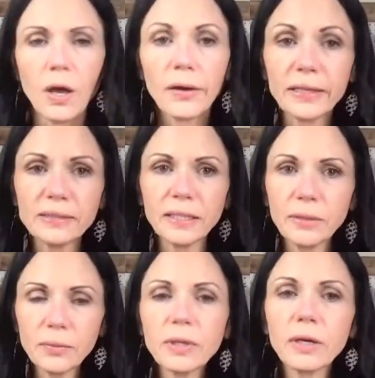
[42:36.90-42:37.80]
okay, is
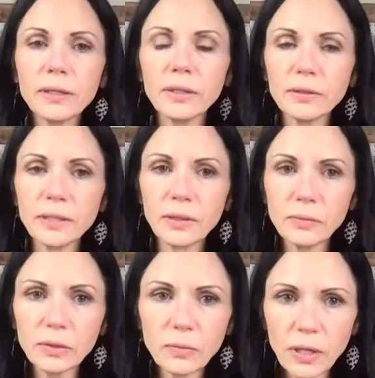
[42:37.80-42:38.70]
anyone on here? Did
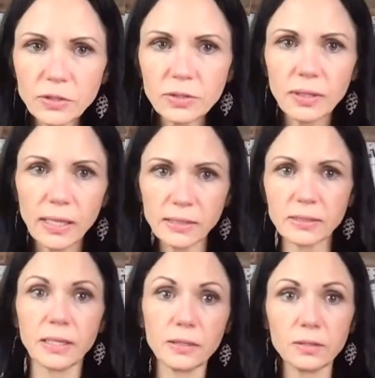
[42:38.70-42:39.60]
anyone watch The Last
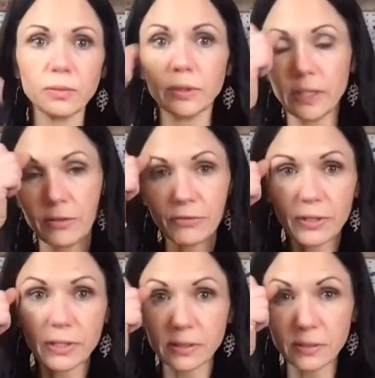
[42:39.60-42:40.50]
Kingdom on
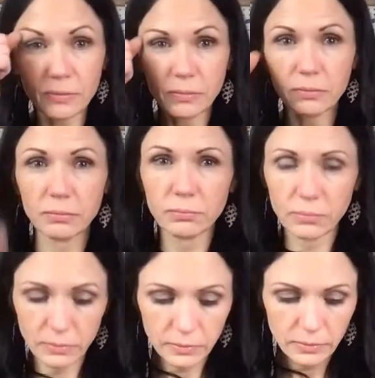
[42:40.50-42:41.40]
Netflix?
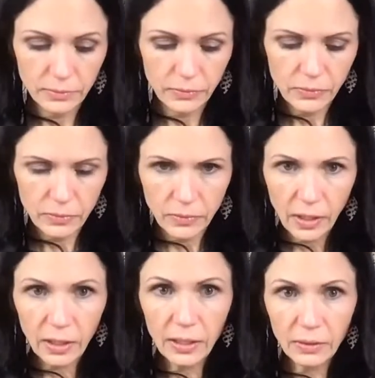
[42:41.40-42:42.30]

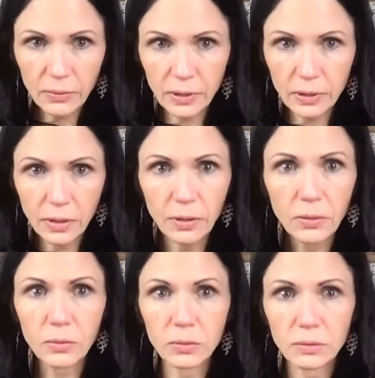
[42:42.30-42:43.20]
I kind of want to
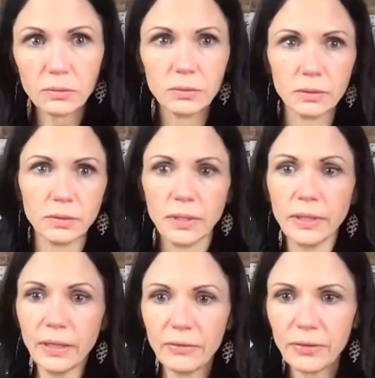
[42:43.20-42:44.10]
know
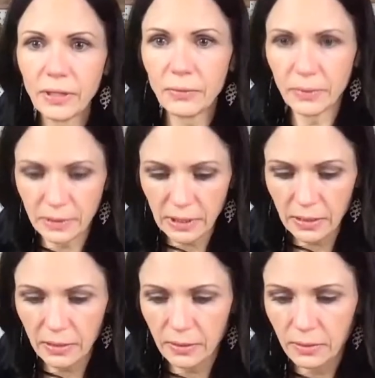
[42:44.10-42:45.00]
if anyone
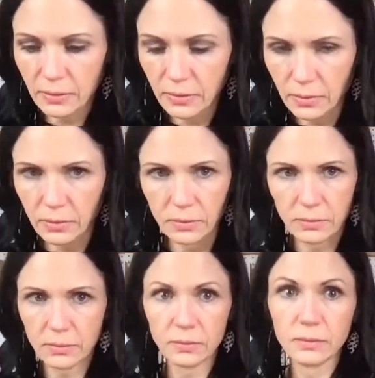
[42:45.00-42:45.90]
did.
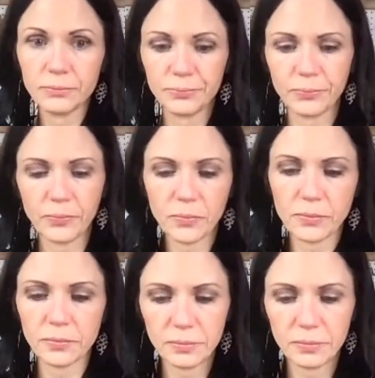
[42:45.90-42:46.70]
Let